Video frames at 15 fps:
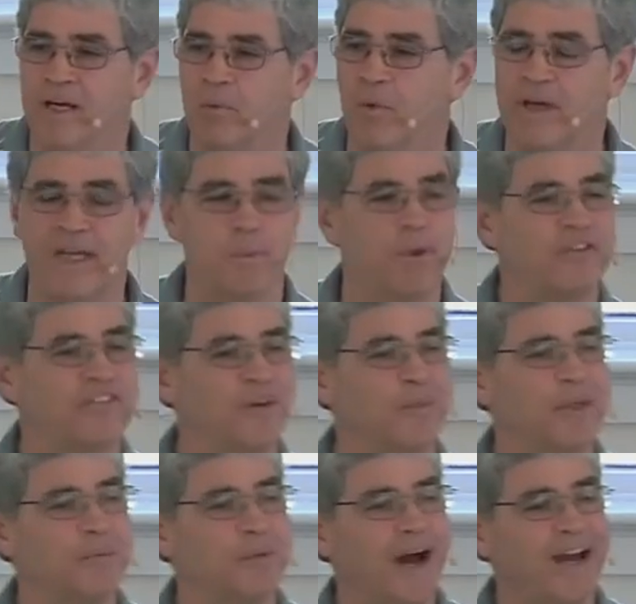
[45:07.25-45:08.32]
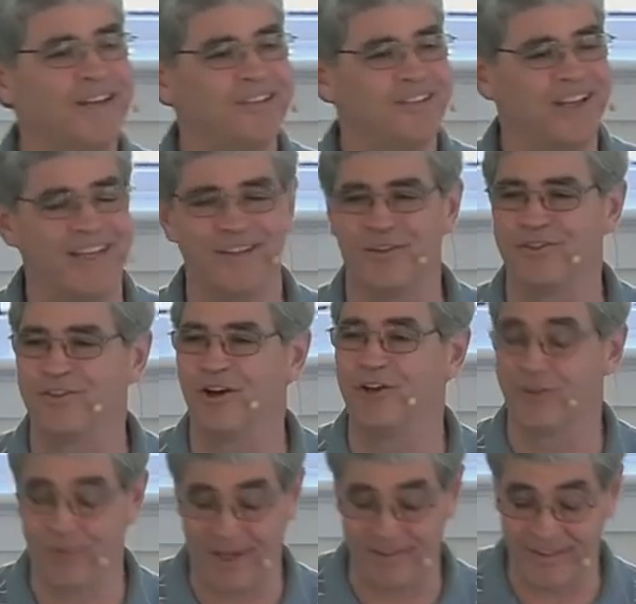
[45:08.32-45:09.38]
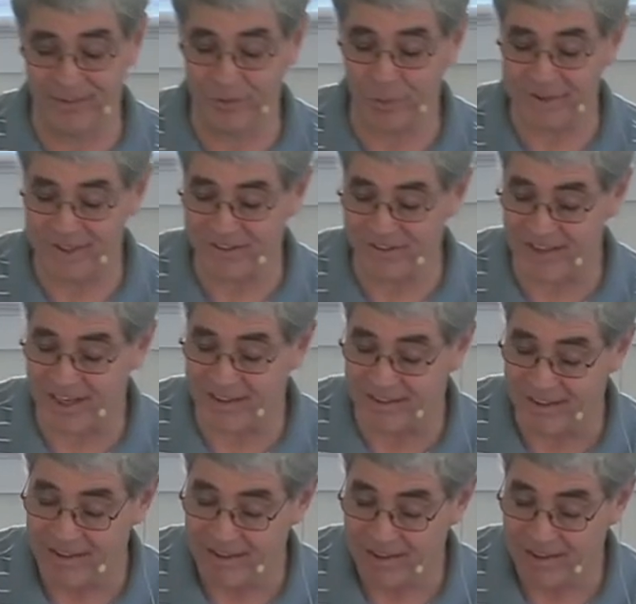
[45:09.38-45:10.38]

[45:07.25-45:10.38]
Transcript: Well, anyway, some of the bystanders turned around. And this is what they said.